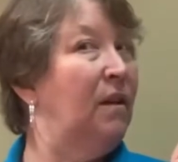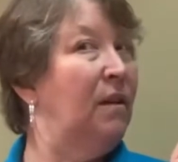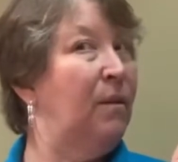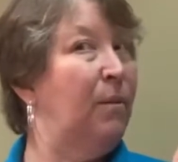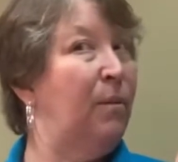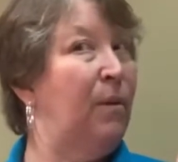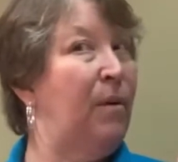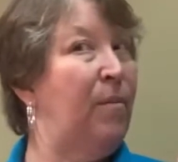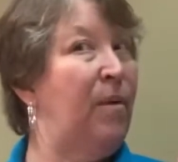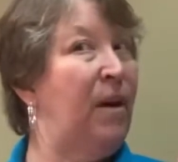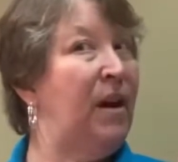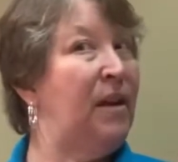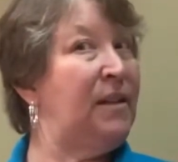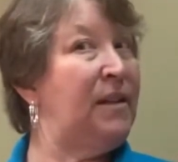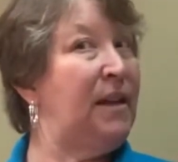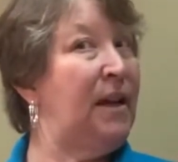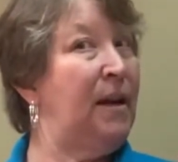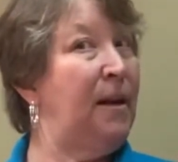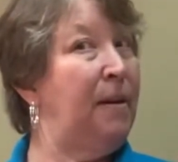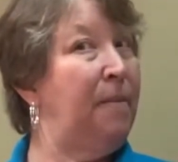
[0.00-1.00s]
3 breaths
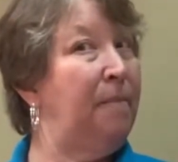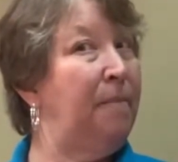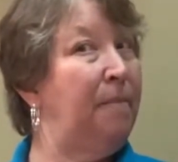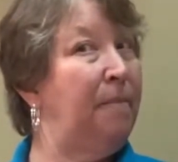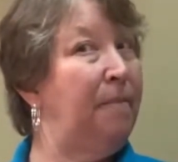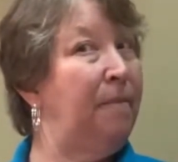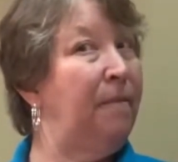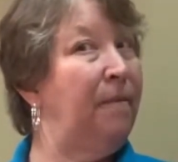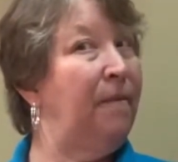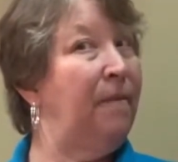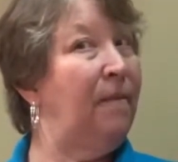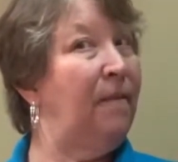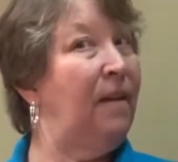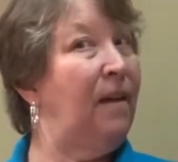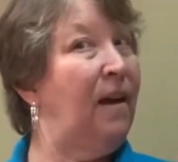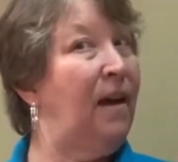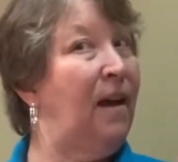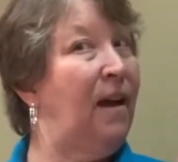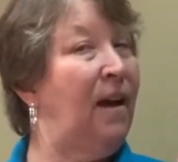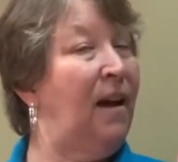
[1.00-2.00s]
up
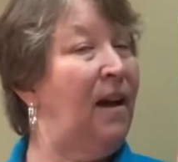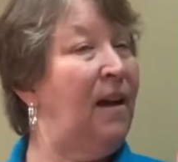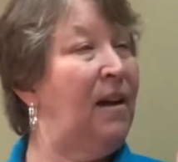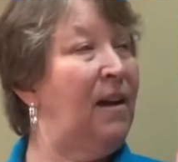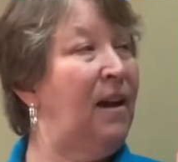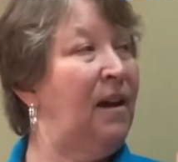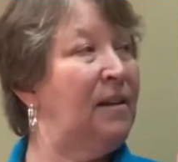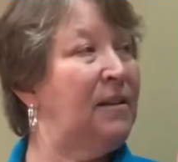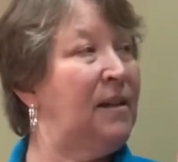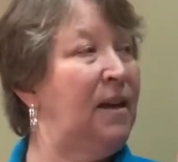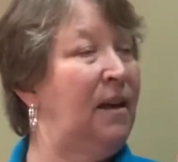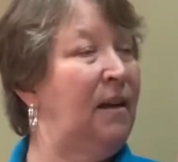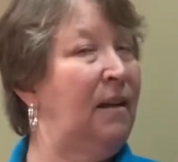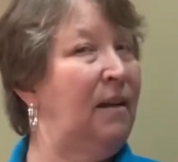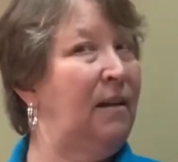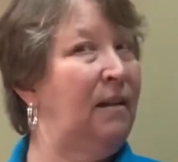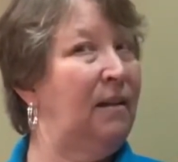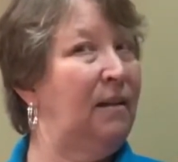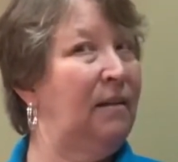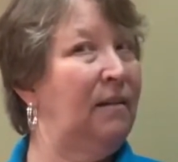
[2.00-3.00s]
and
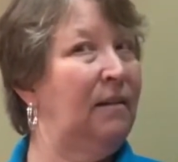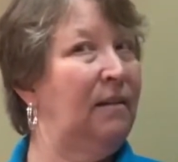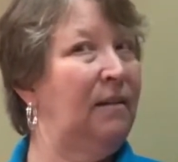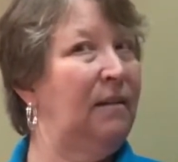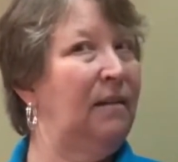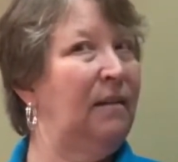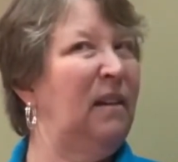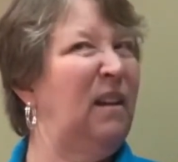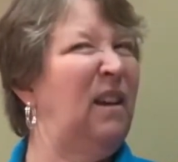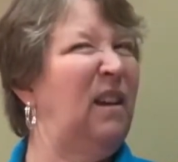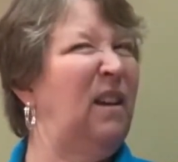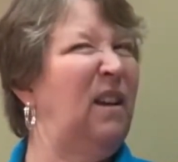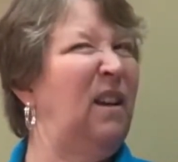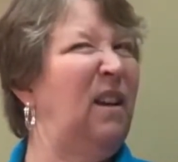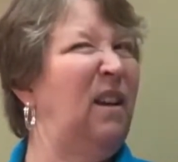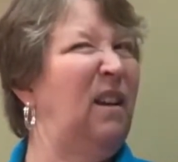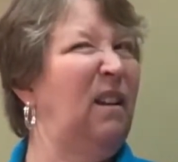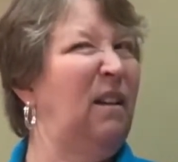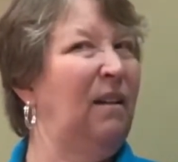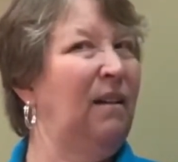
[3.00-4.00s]
exhale,
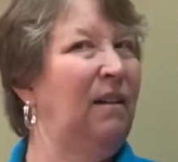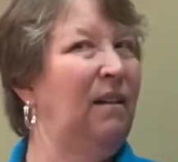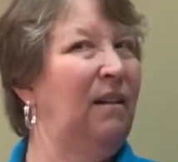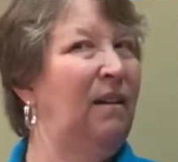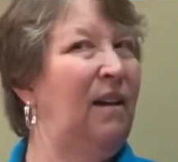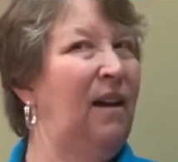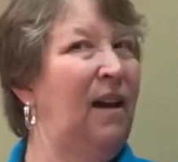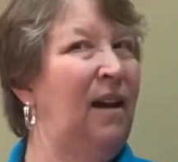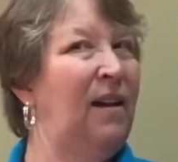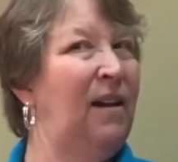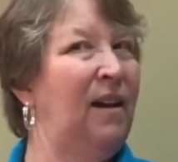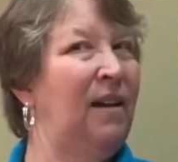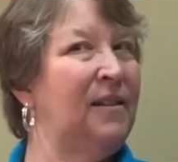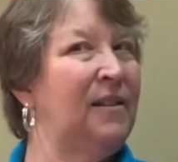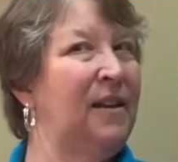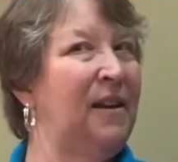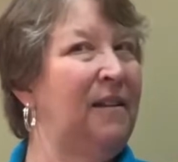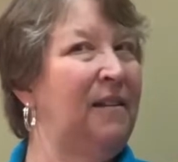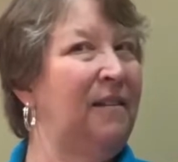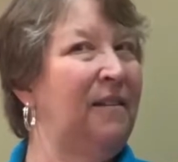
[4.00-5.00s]
inhale and
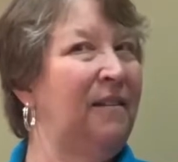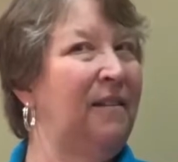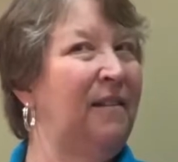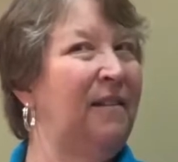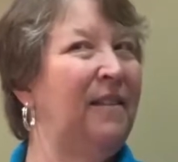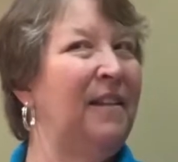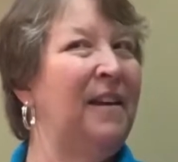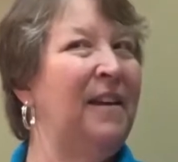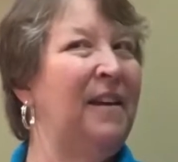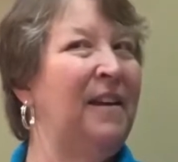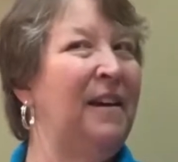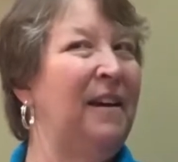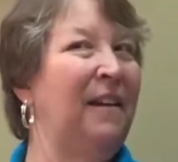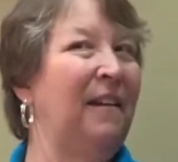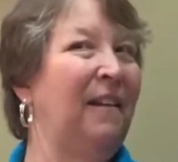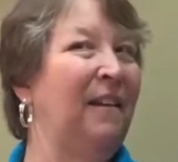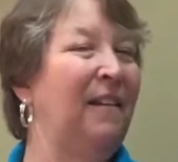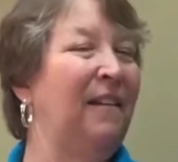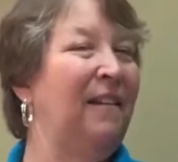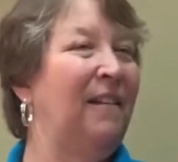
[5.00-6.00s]
exhale,
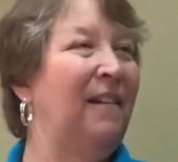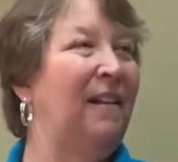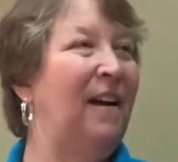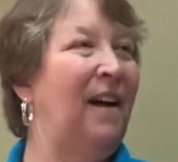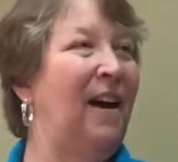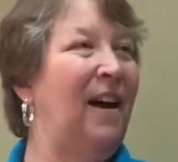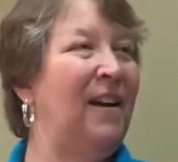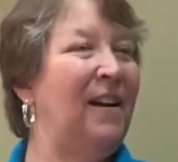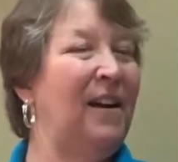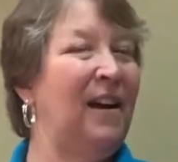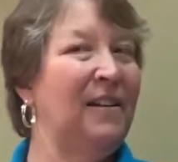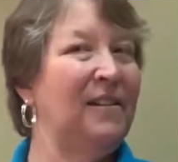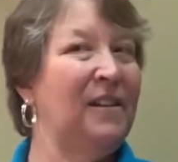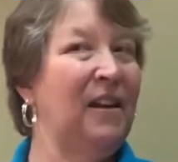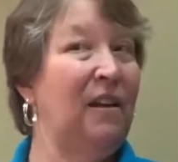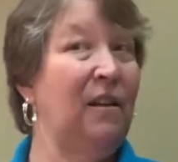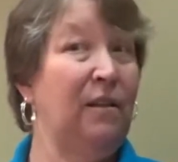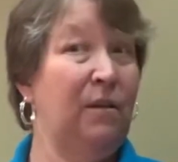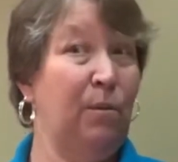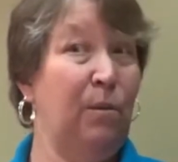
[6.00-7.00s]
inhale and
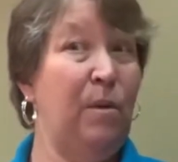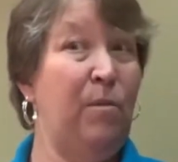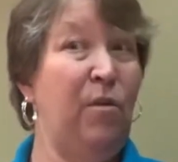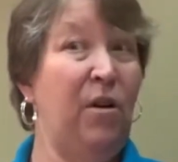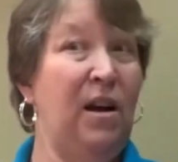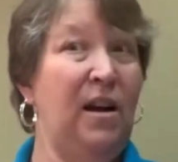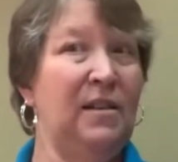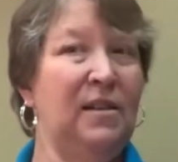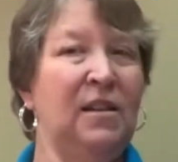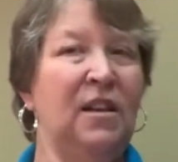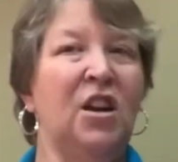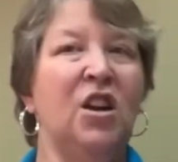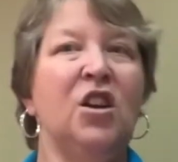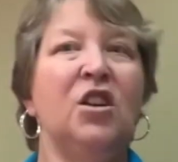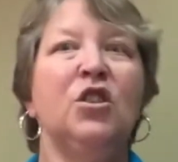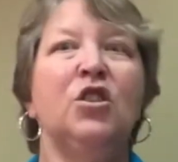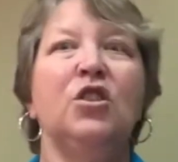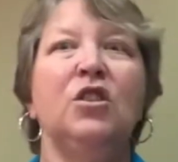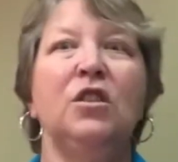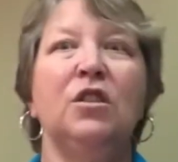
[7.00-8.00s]
exhale. 3 breaths,
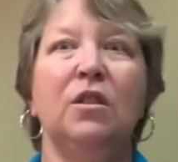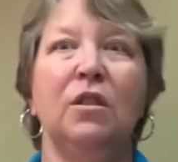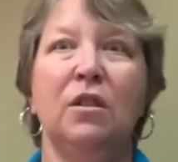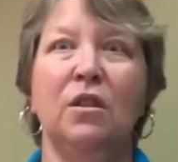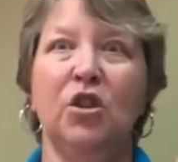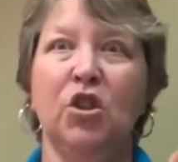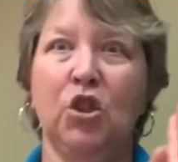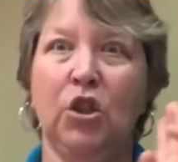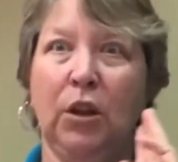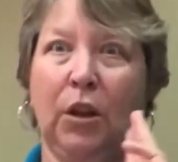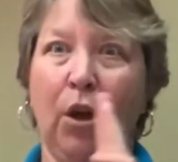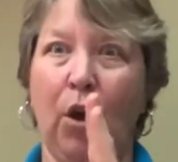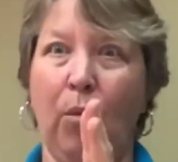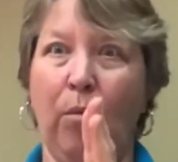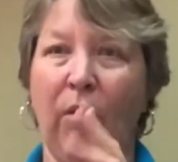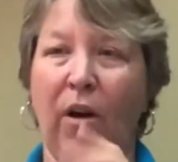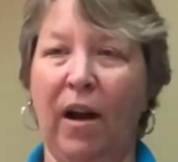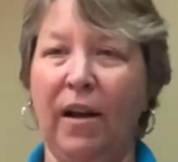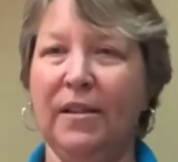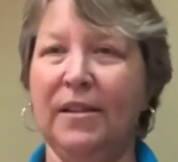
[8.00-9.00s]
slow
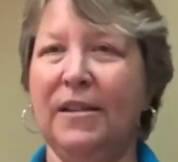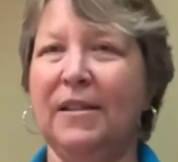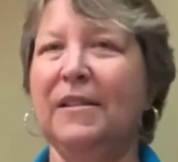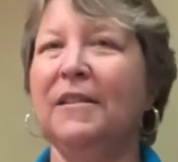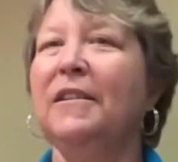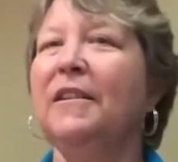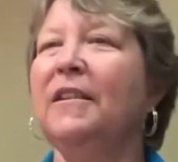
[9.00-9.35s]
breaths.